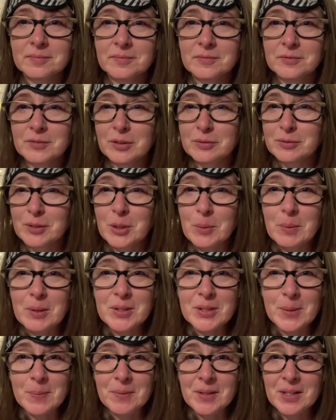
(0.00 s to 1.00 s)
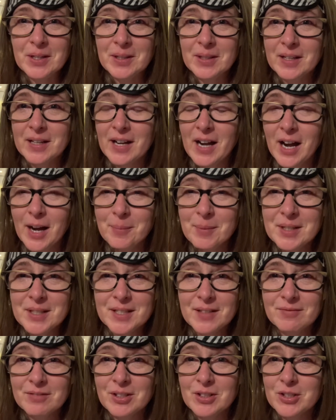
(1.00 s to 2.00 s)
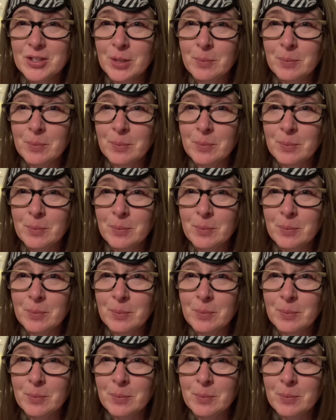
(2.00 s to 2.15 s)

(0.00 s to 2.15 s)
Feel free to put something in the comments if there's